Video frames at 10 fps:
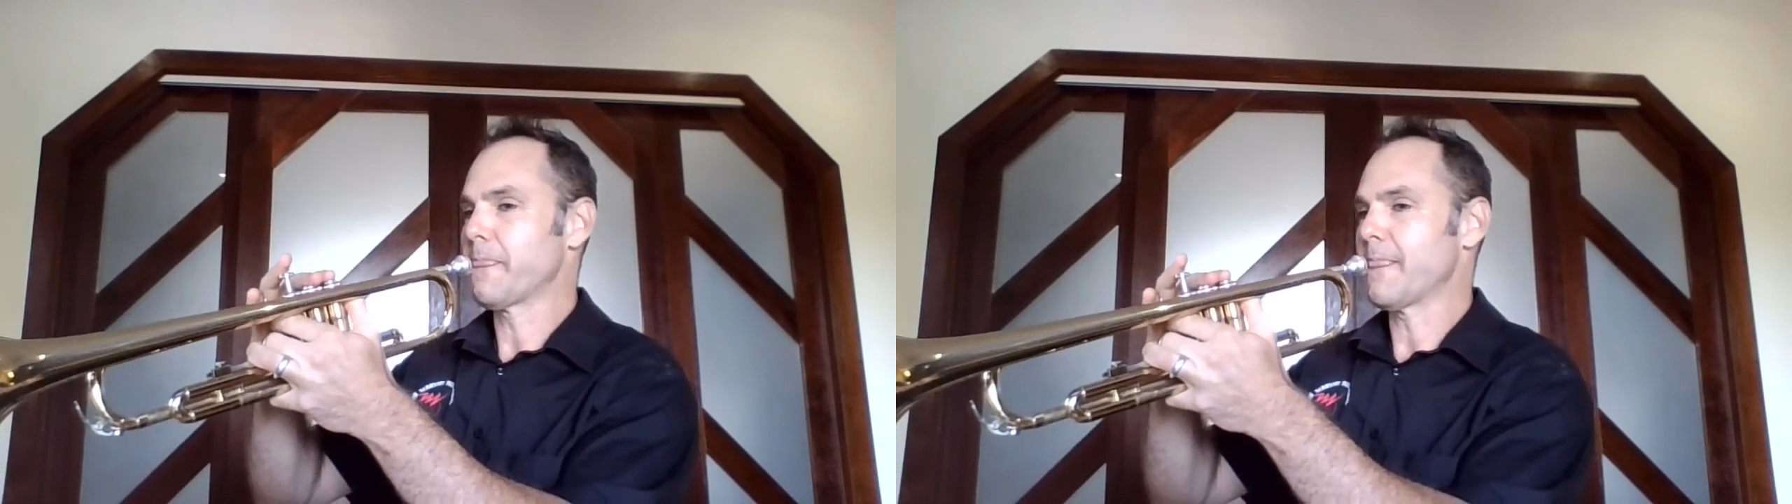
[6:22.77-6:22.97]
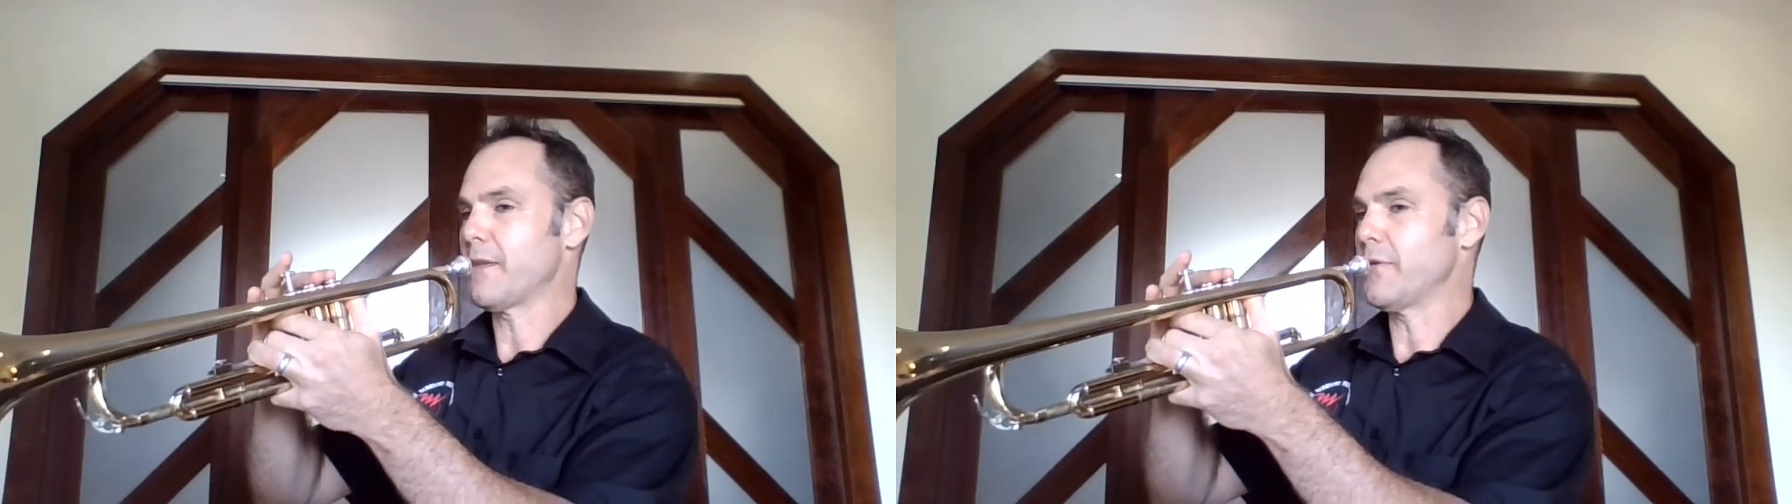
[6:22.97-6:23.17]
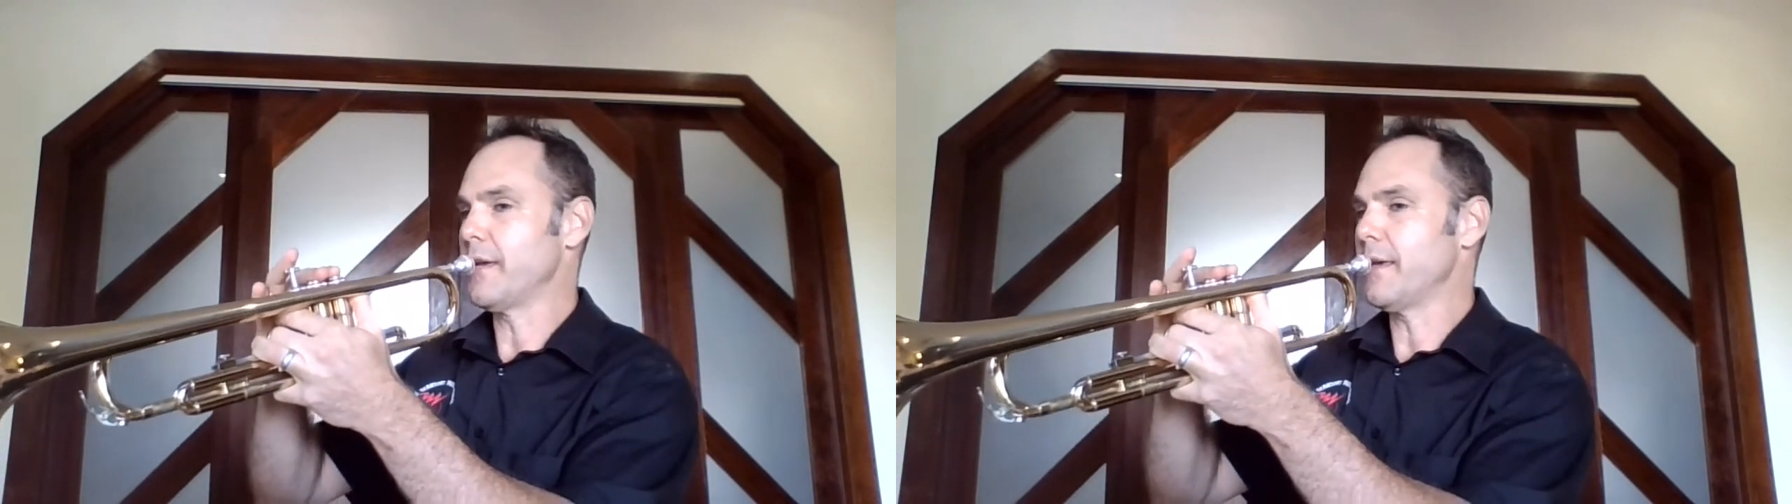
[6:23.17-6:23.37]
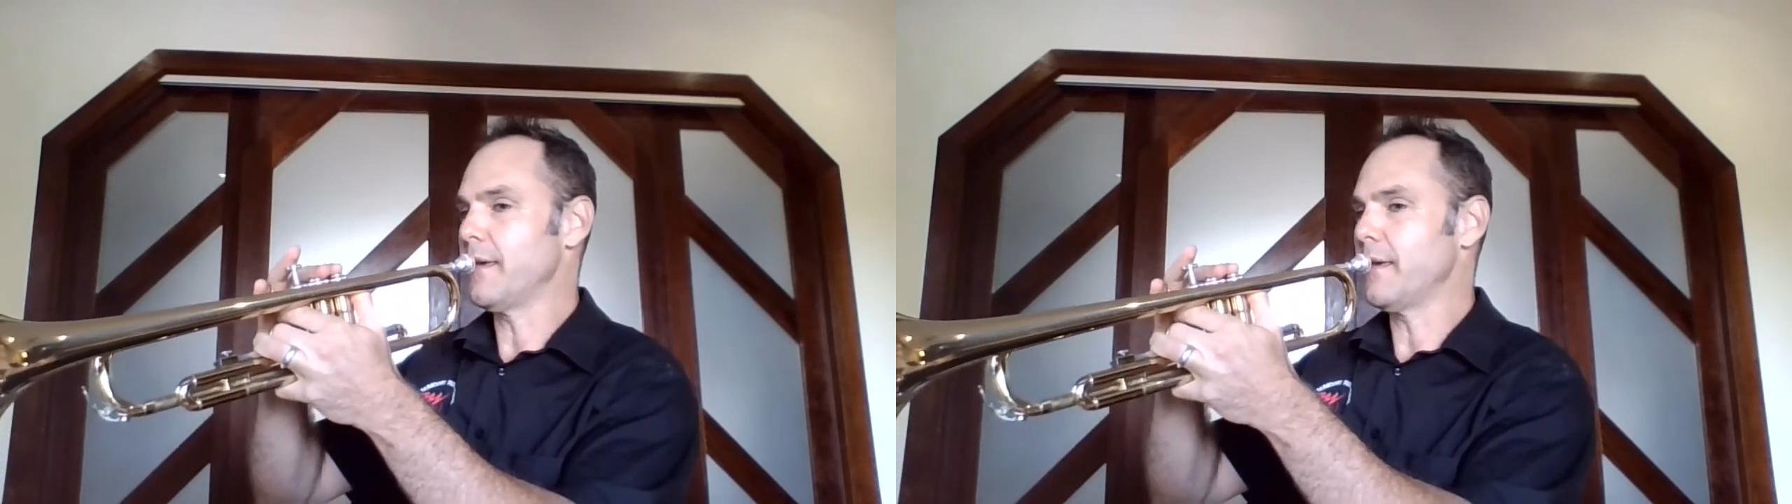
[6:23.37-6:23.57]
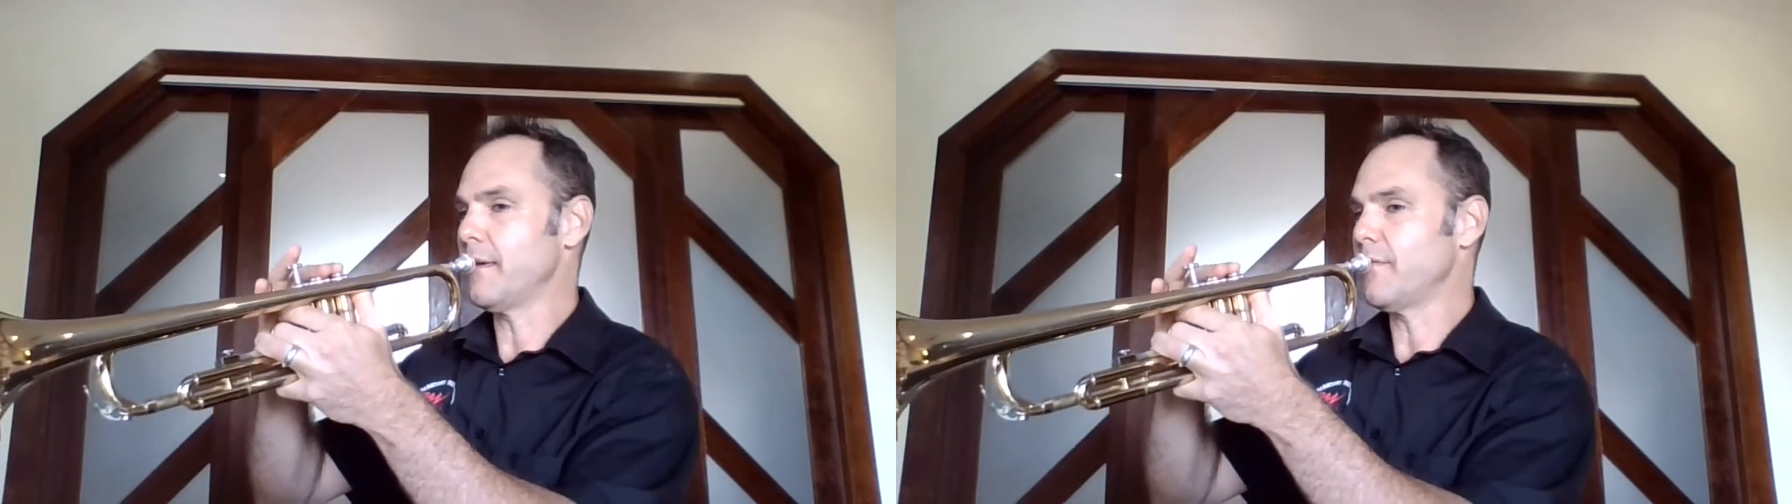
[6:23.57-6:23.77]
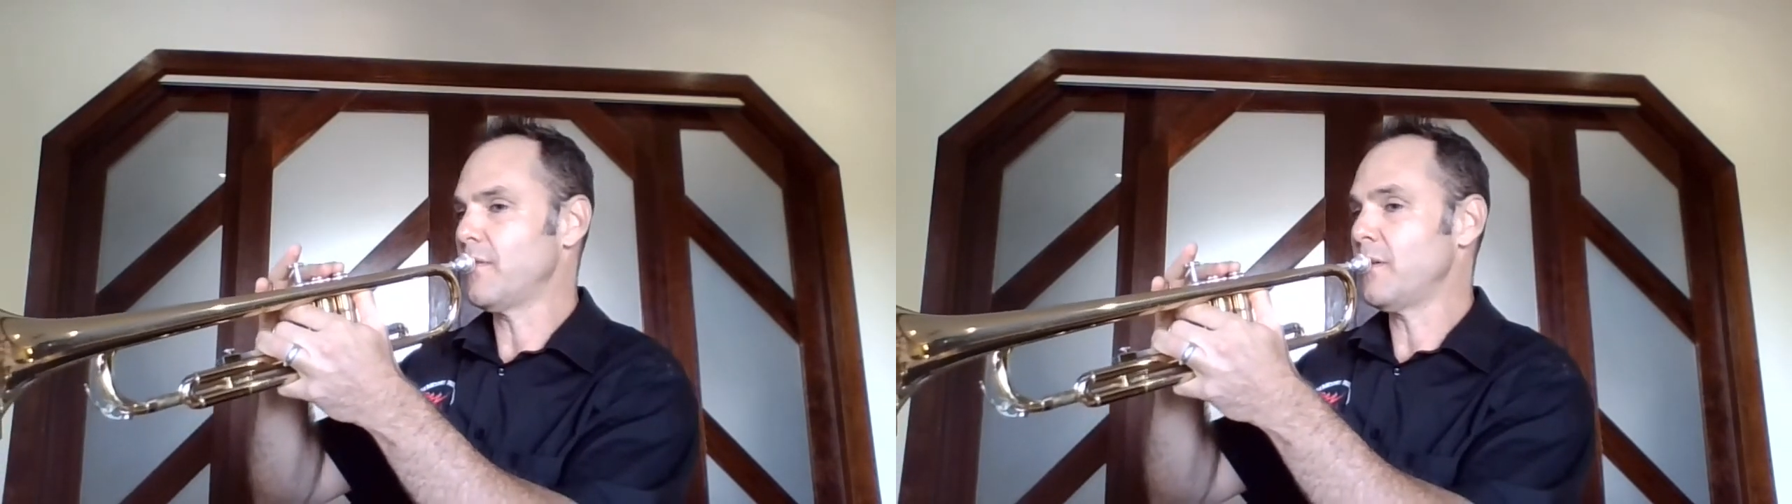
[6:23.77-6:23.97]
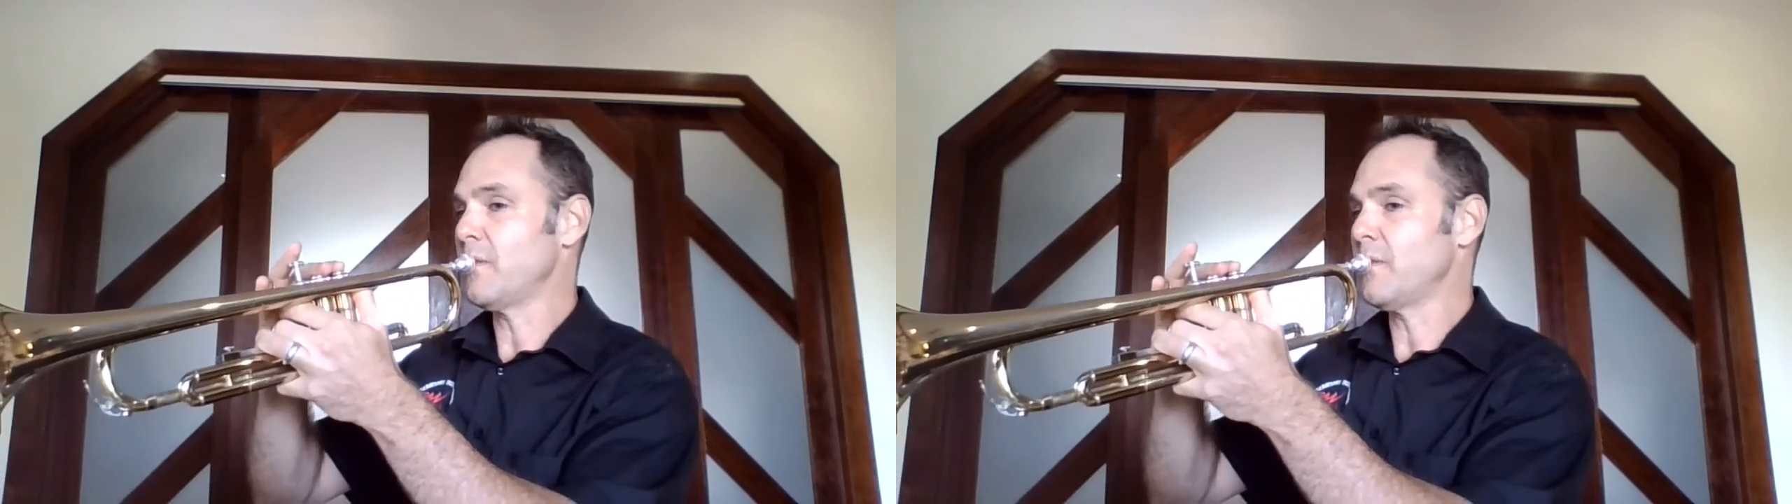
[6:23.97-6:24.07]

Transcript: 3, 4.